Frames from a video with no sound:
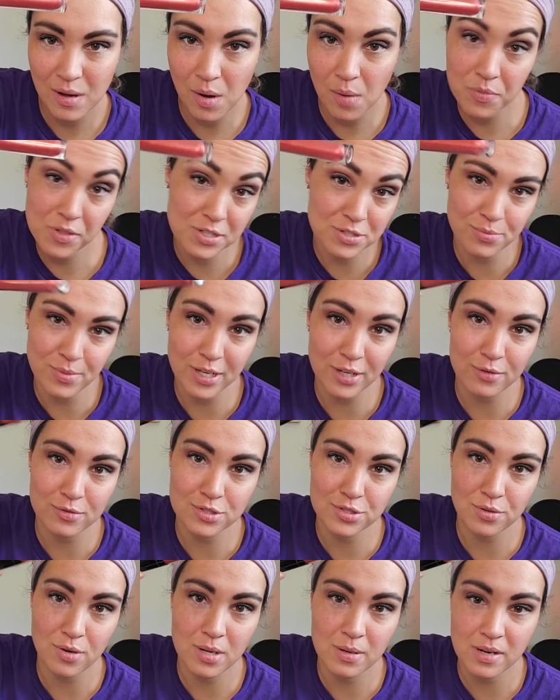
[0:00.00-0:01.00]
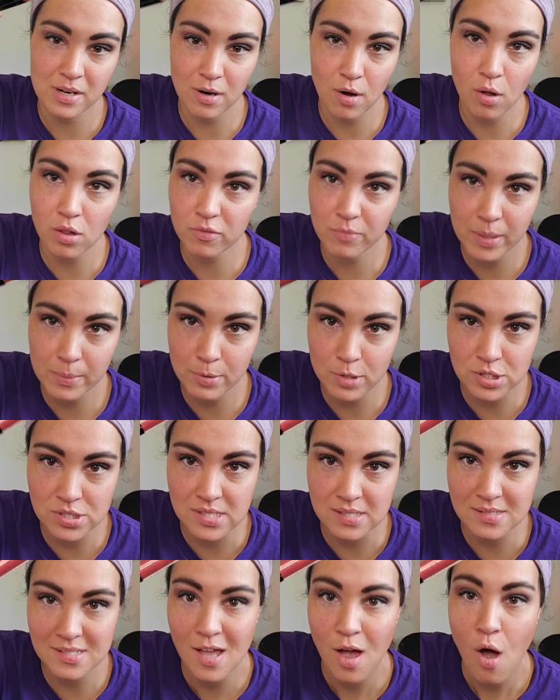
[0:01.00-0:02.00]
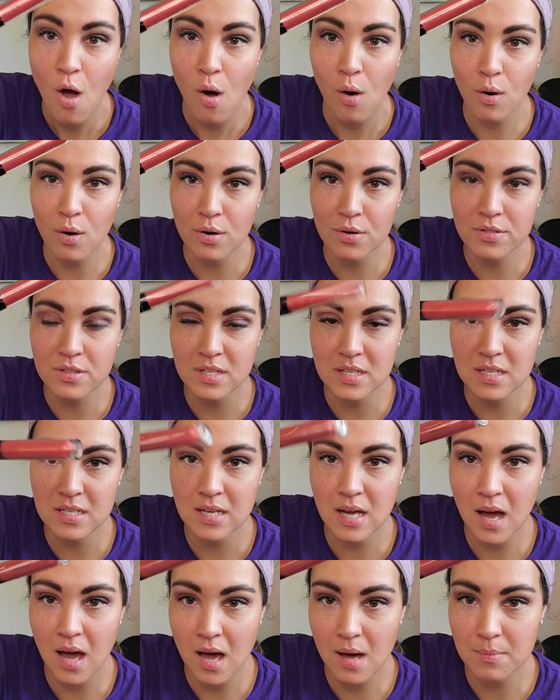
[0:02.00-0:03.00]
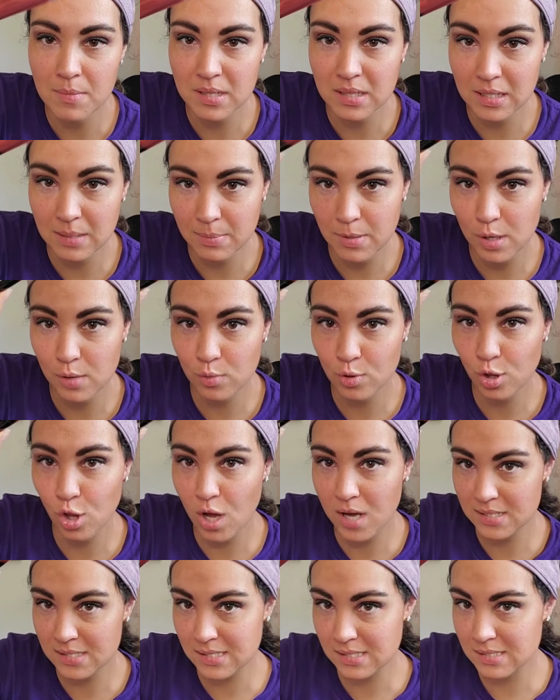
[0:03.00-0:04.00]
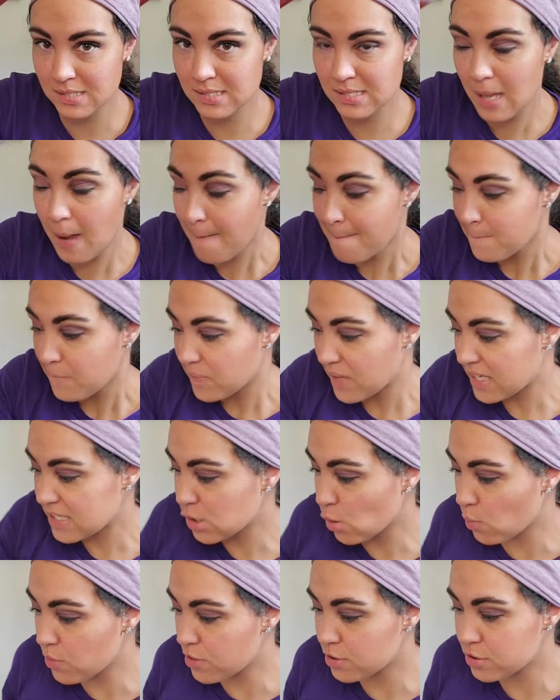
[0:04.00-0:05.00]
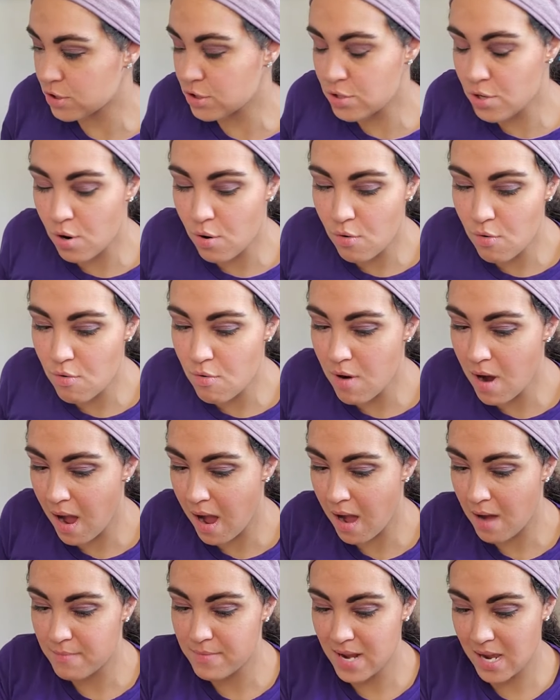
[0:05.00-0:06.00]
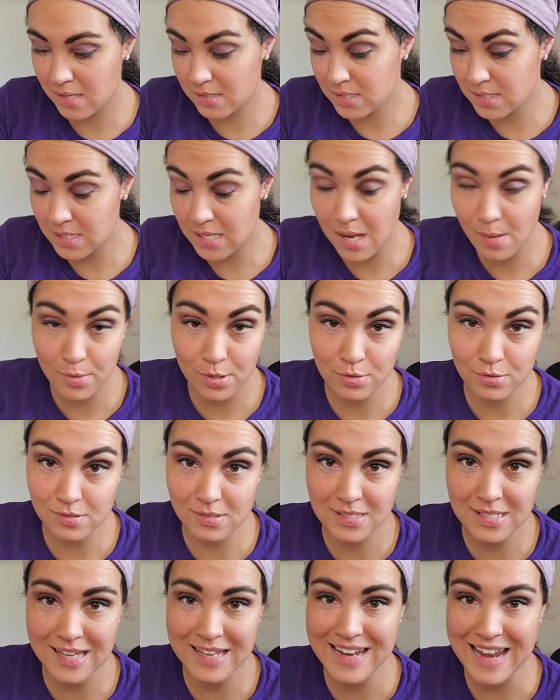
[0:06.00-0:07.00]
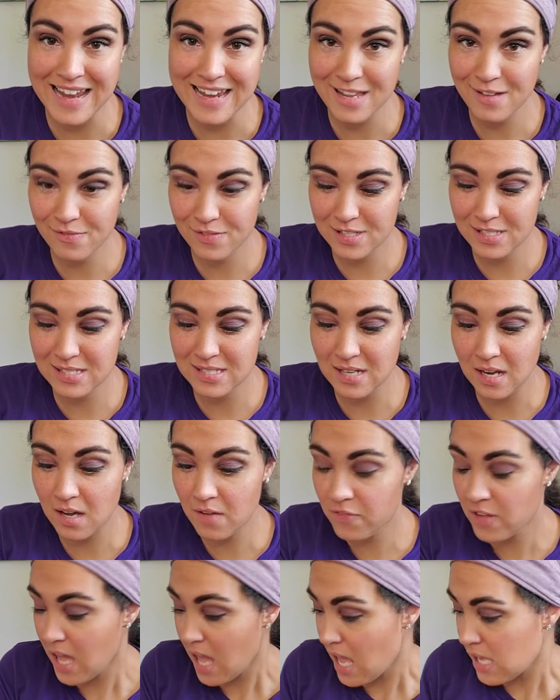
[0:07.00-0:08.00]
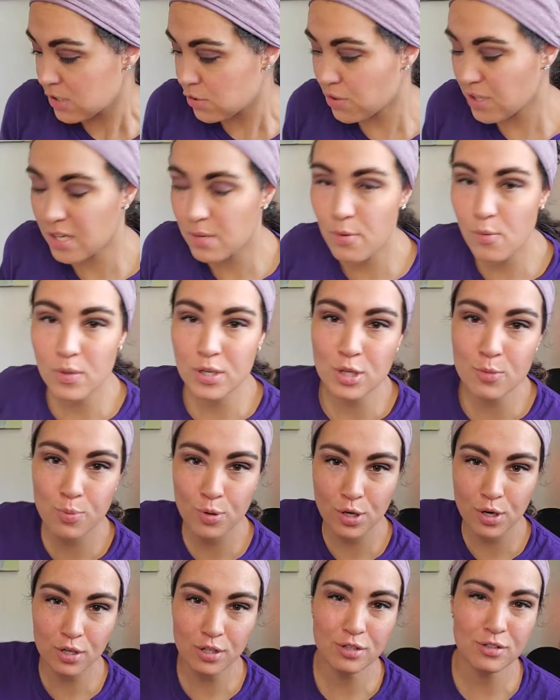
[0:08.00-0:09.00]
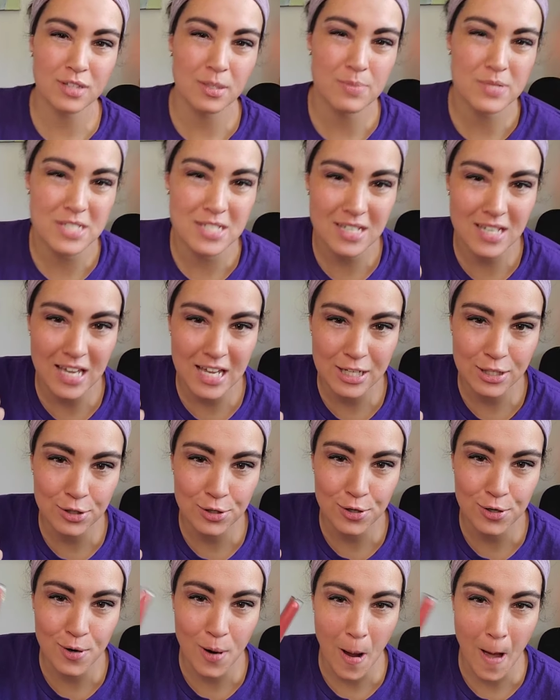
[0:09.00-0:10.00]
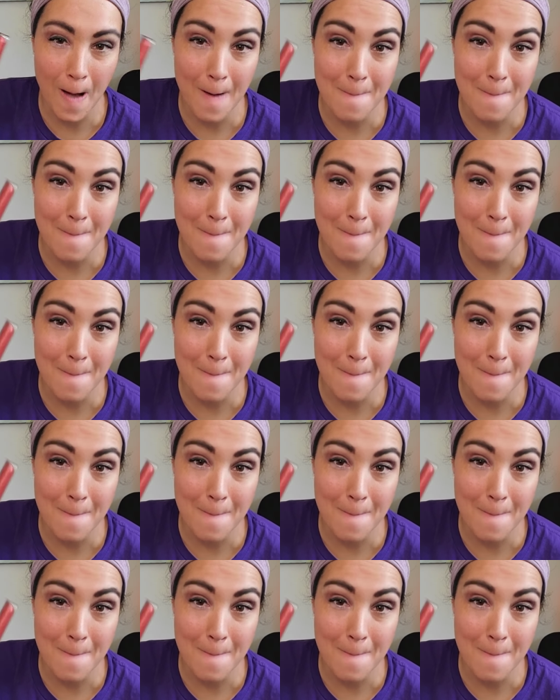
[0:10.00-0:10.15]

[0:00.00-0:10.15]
these are my go-to in all of my purses, are the lip glosses. So there's no nasty chemicals in any of this stuff. So think about when you put on your lipstick and your